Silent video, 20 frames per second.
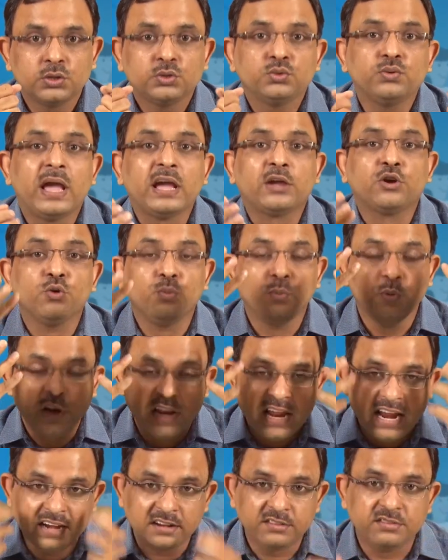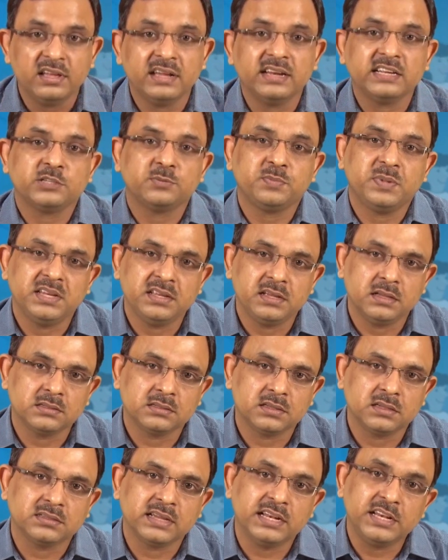to accumulate their
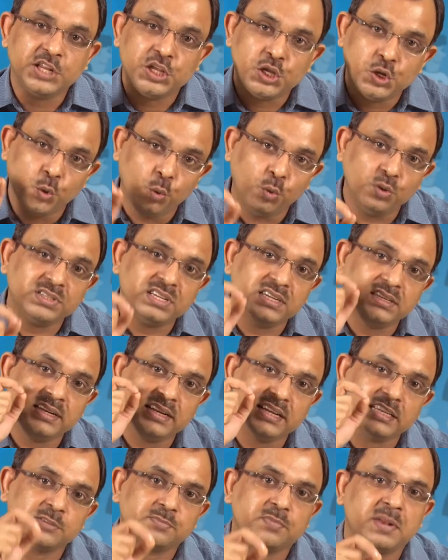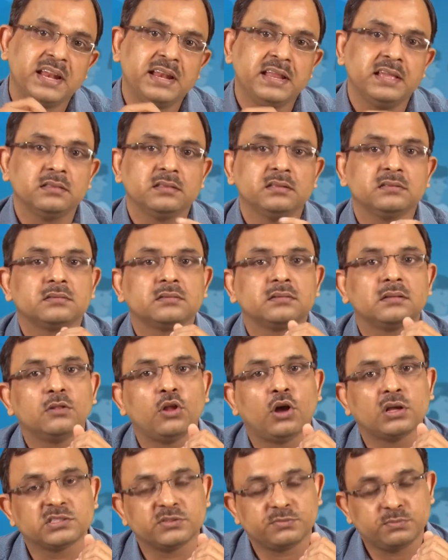experiences and use it in explaining the
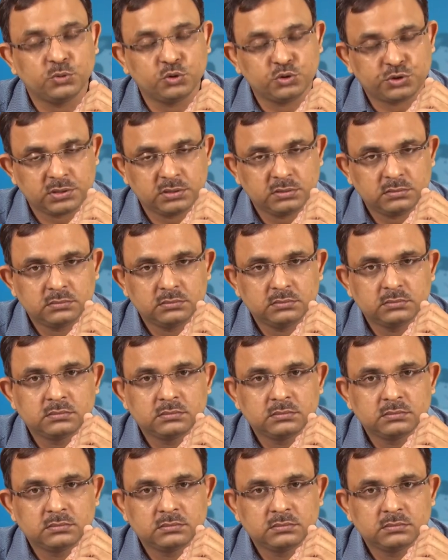laws of motion.